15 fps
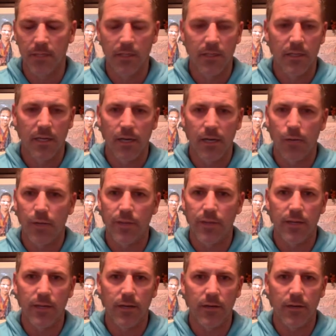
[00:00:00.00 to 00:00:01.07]
I went
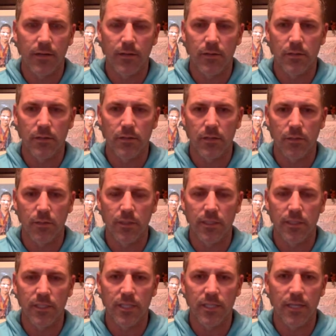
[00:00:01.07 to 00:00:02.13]
there, and there was a really
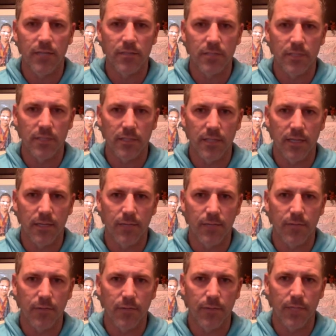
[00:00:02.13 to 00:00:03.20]
challenging time
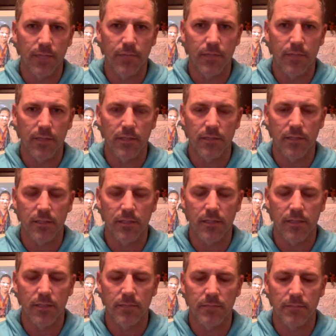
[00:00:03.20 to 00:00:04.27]
for me because
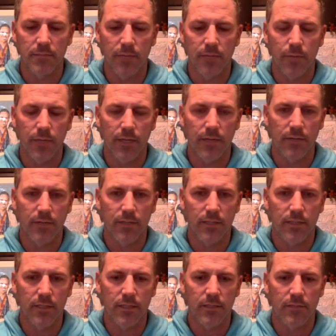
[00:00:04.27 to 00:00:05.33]
I went out
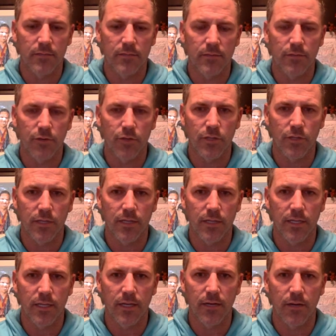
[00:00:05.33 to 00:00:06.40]
there, and the first
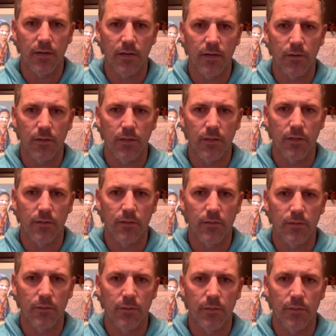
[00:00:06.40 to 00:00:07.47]
day I really
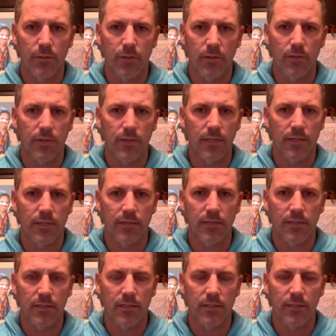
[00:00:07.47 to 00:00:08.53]
remember going out
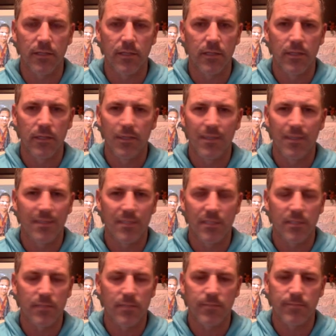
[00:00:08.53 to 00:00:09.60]
there and
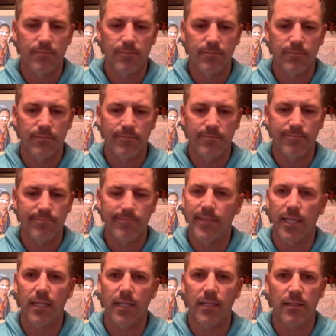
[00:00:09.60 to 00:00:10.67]
just
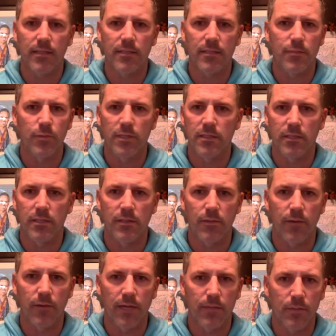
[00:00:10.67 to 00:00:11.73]
thinking this wasn't the
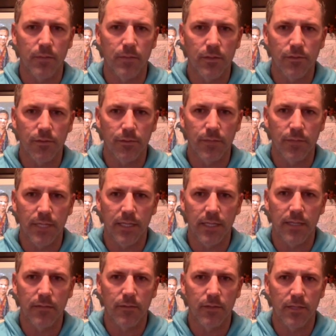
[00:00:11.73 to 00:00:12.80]
right move for me,
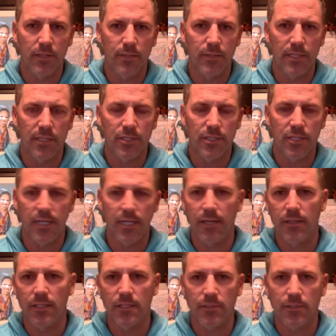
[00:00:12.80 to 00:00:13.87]
and really being
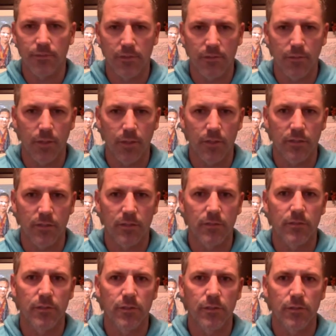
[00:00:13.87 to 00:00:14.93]
challenged for the first
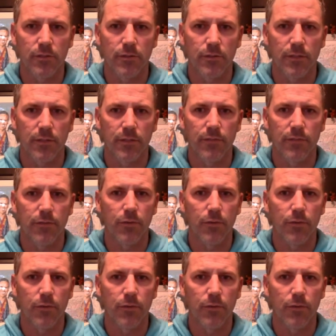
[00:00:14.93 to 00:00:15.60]
2, 3, 4